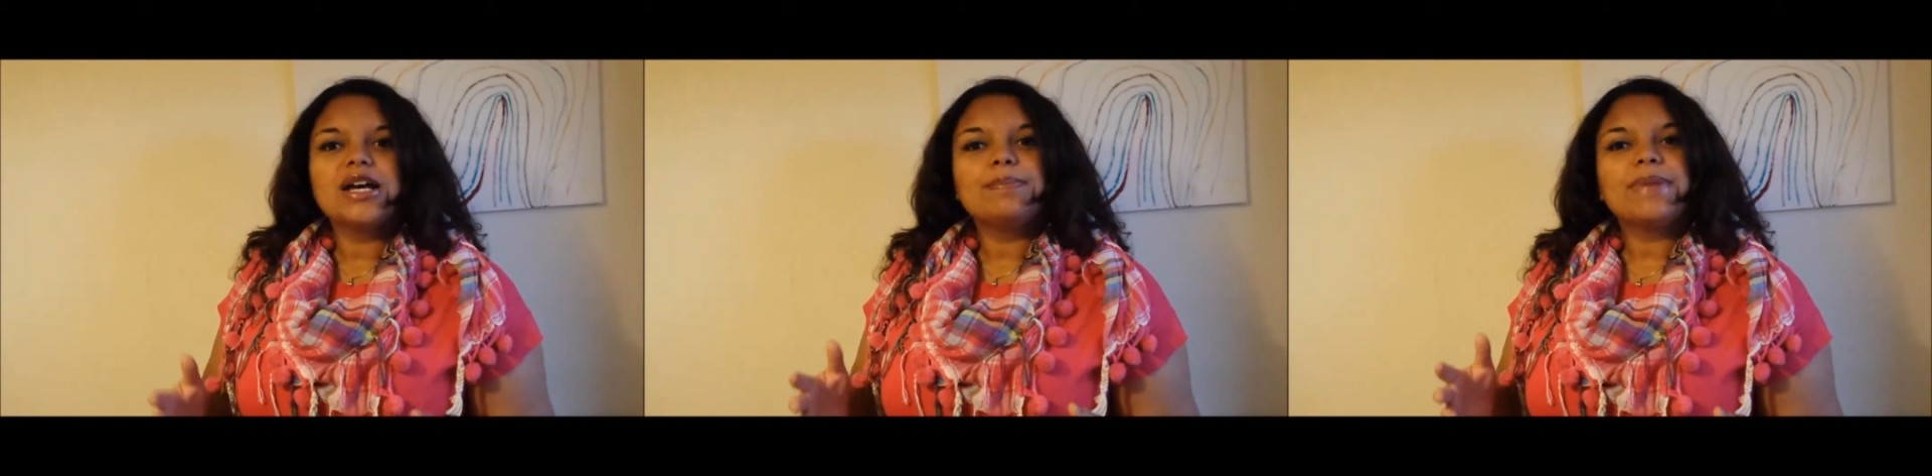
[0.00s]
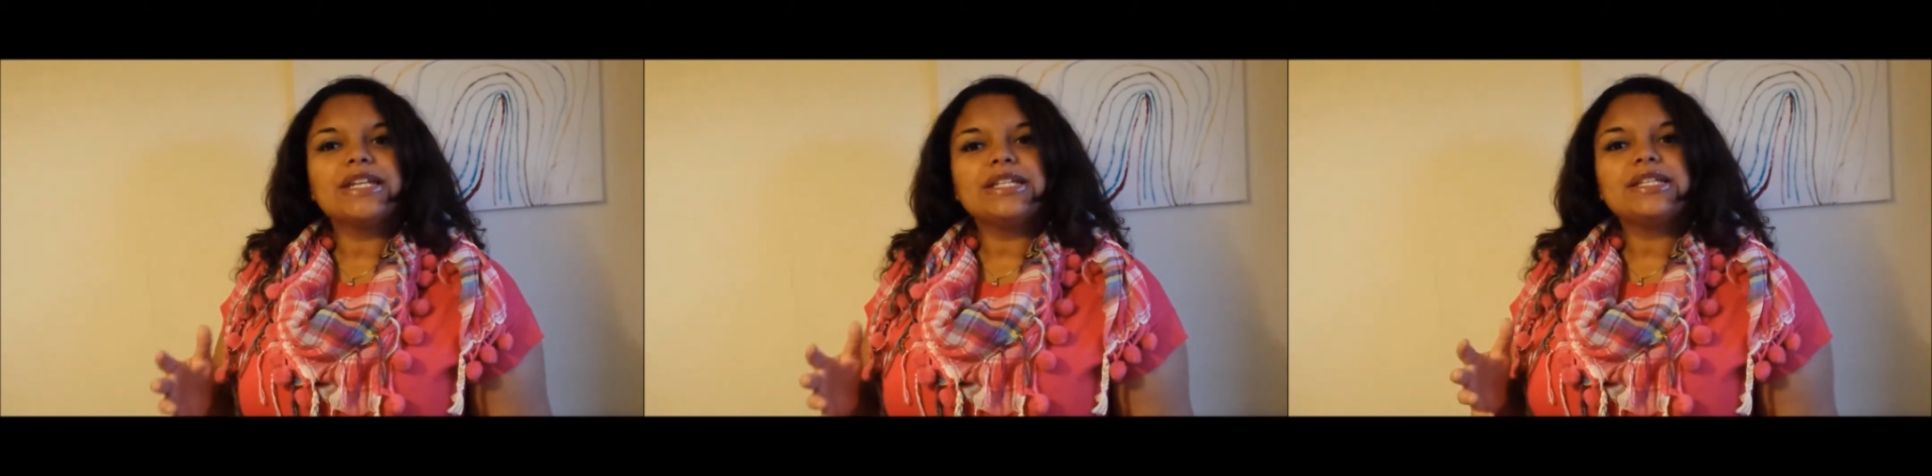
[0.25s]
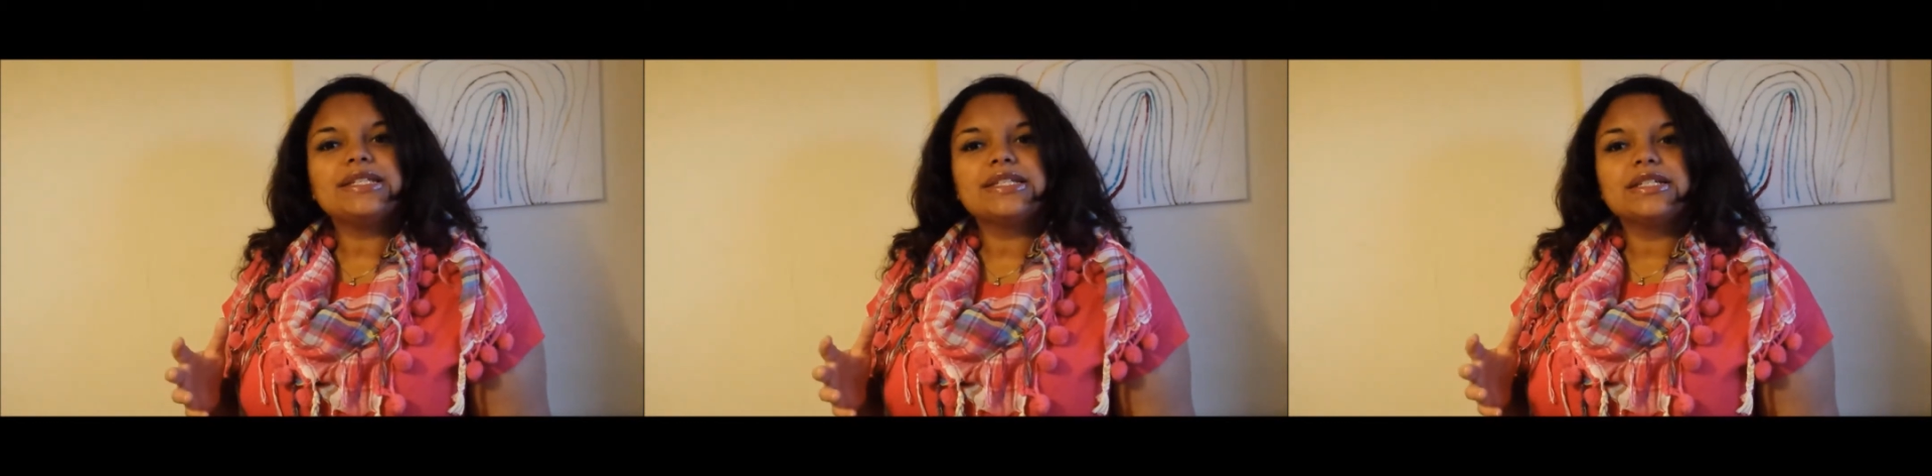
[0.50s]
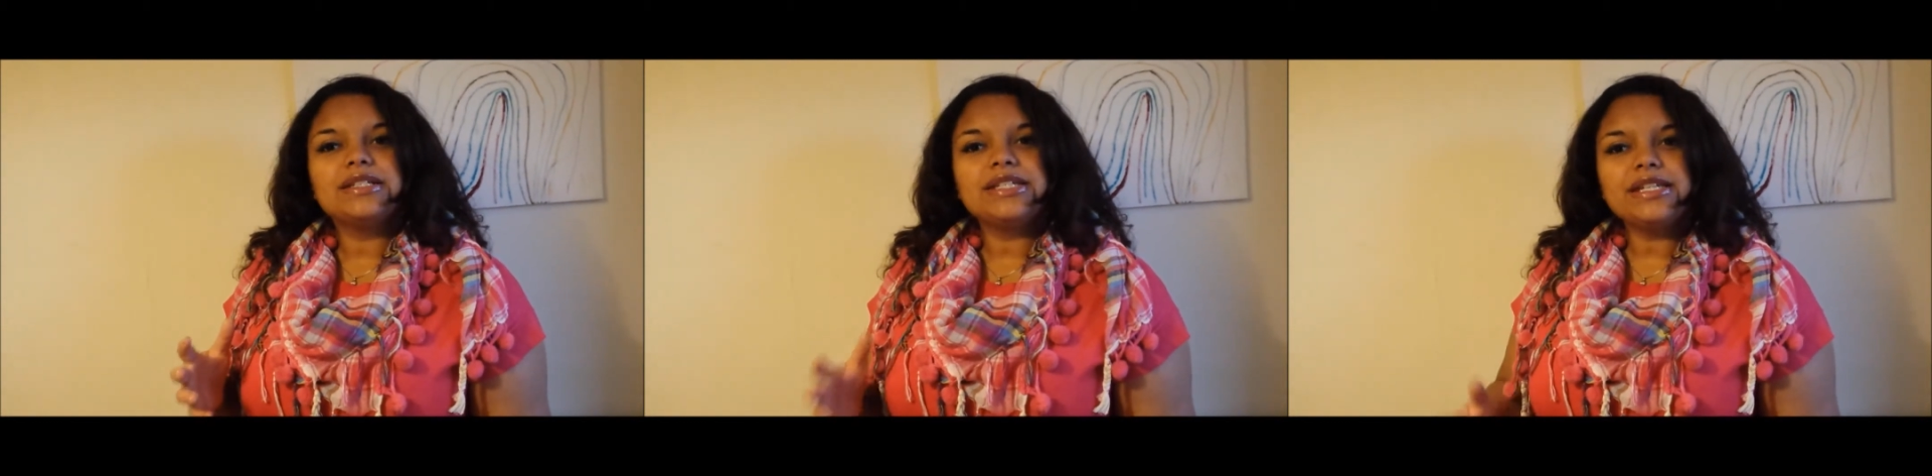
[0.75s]
But it
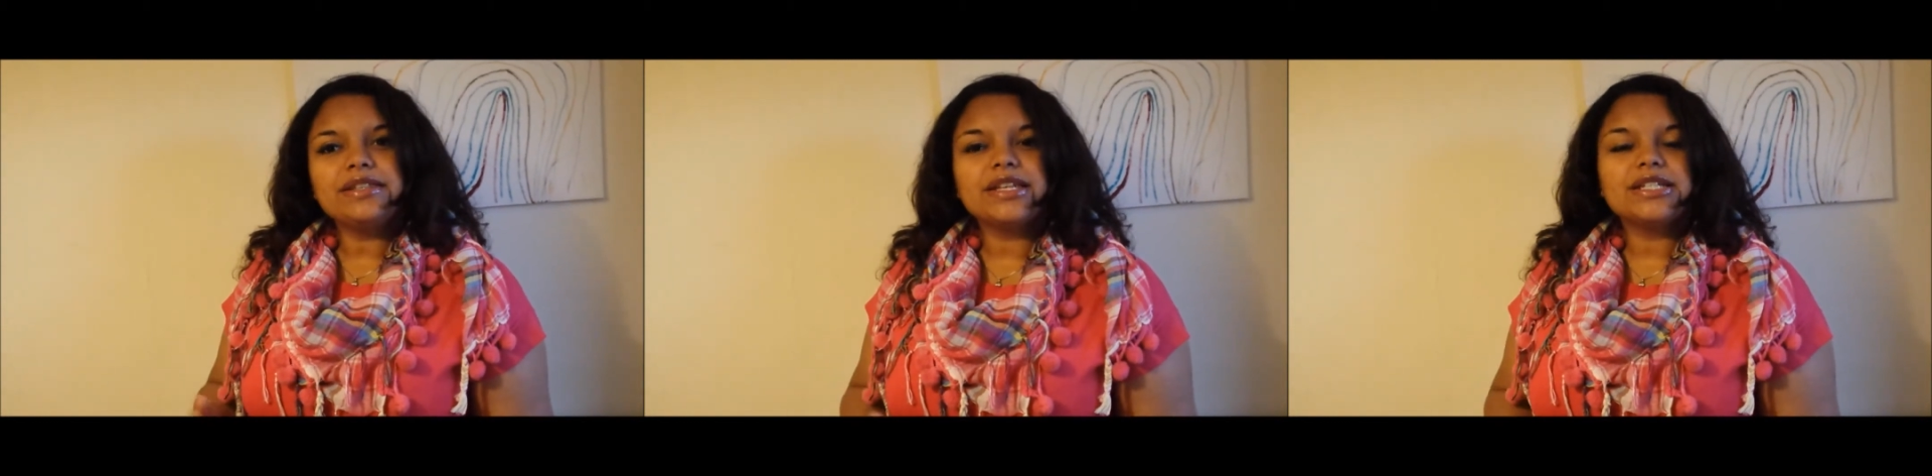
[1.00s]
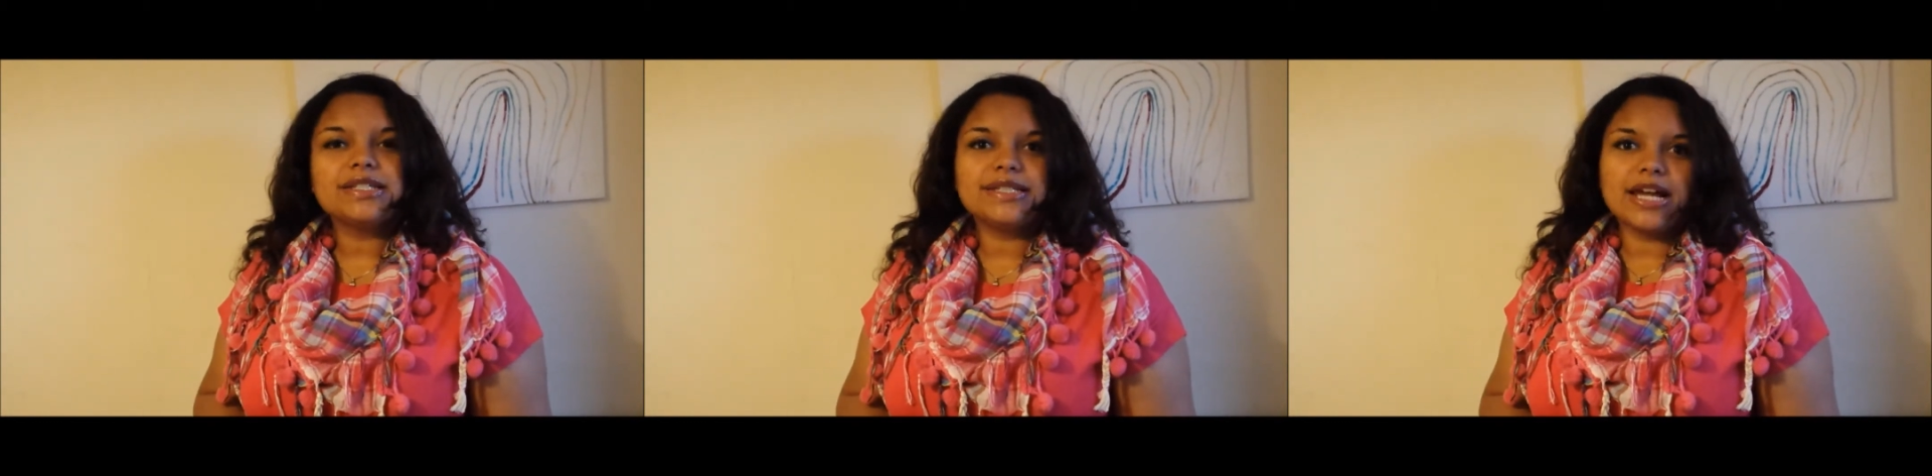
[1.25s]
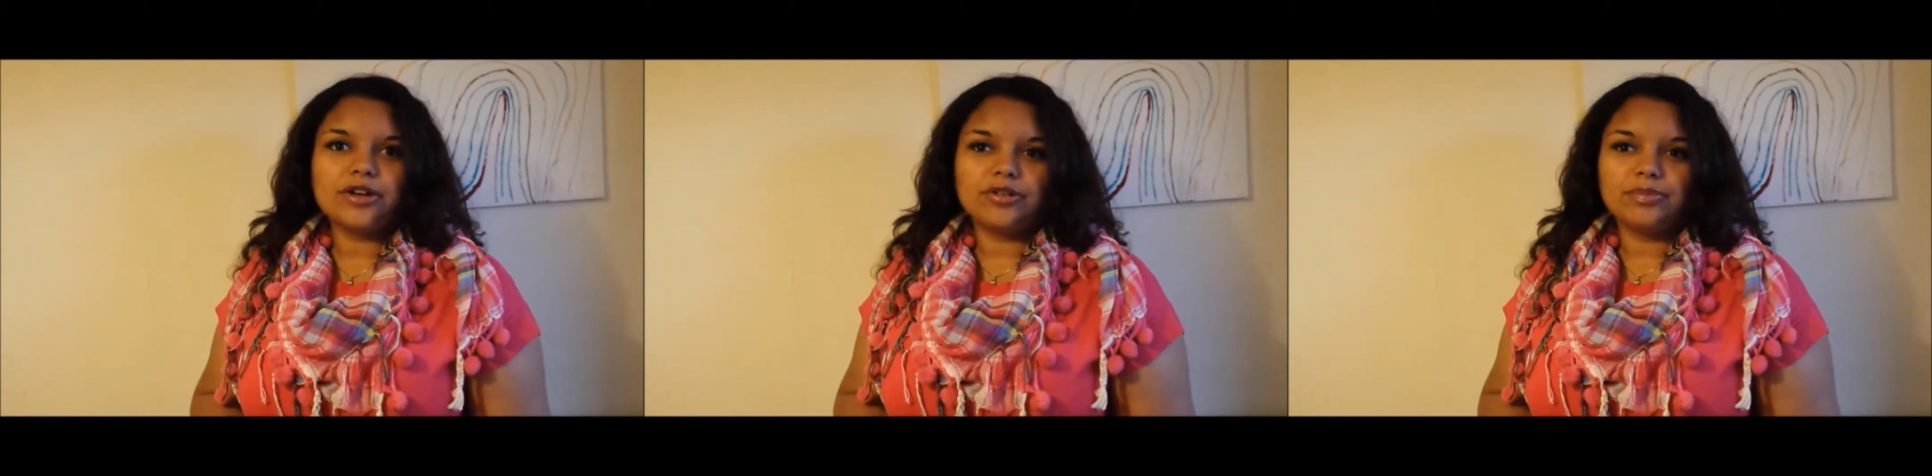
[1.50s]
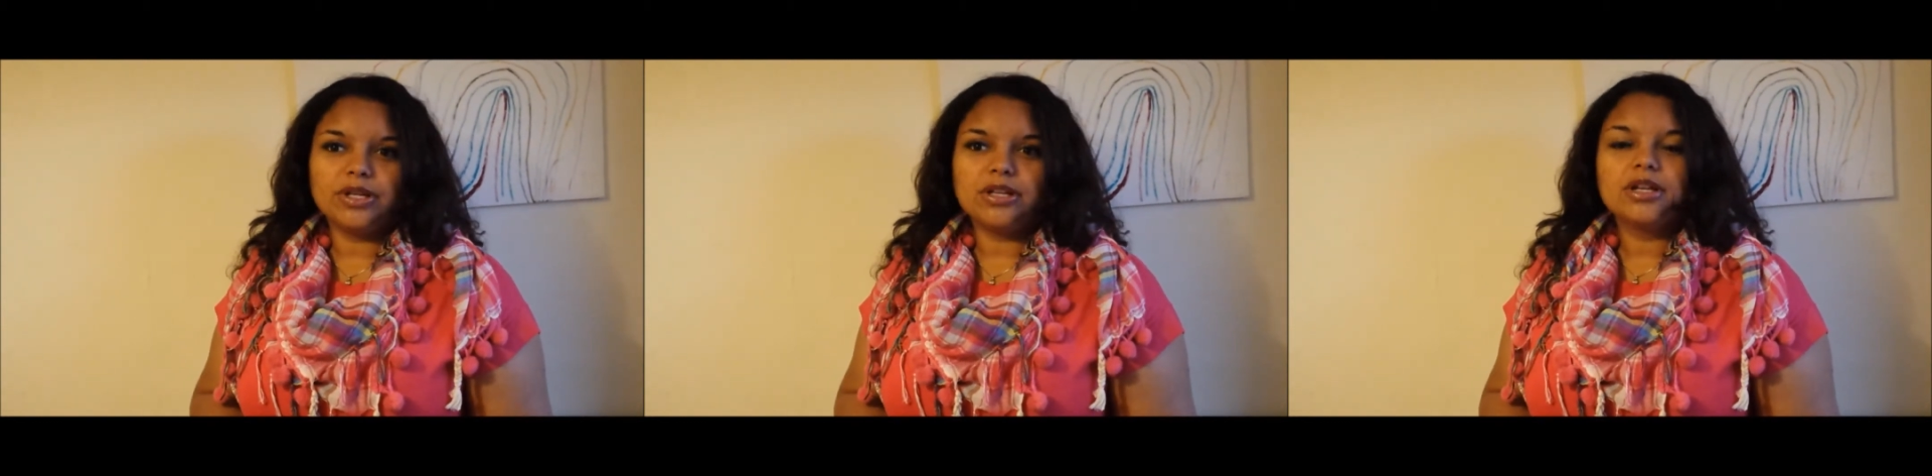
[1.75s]
is neither
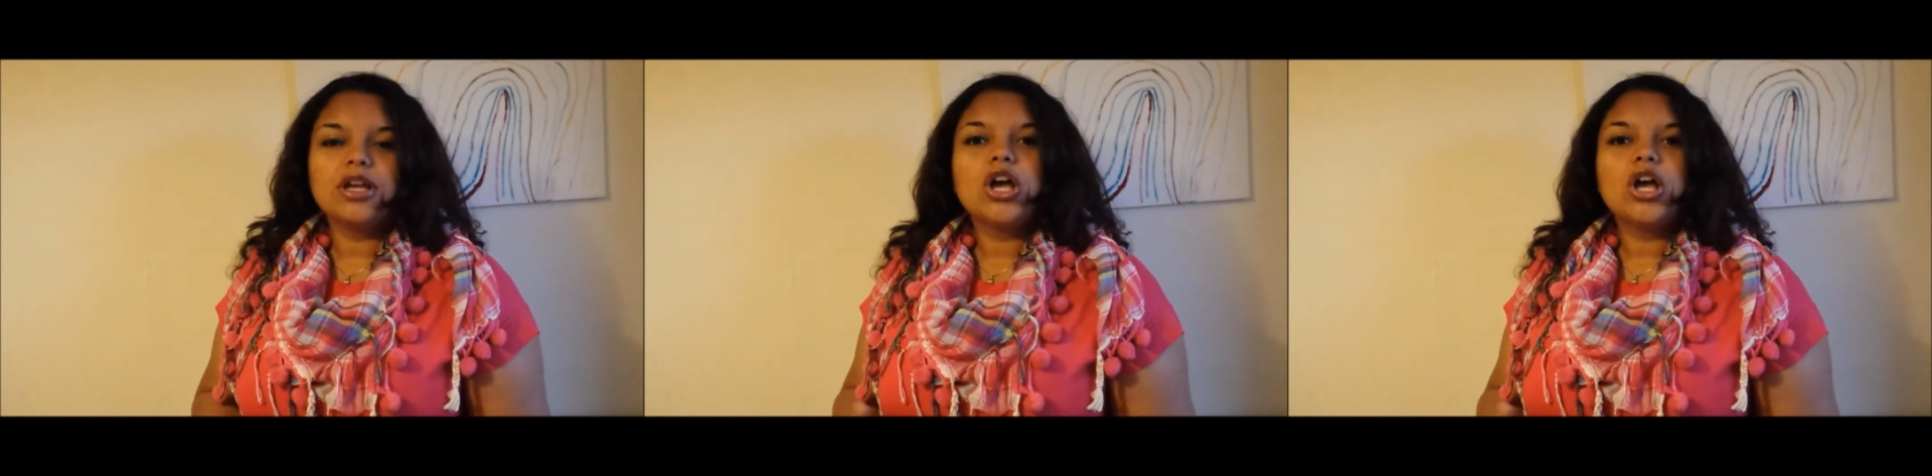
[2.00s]
desirable